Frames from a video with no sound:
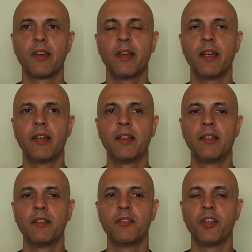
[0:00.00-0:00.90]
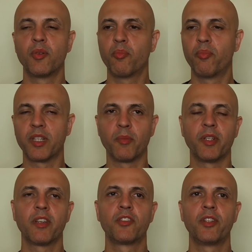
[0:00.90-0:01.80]
and picked up a
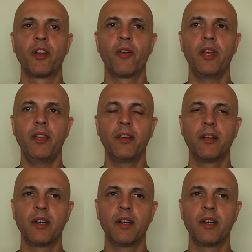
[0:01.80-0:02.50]
dictionary.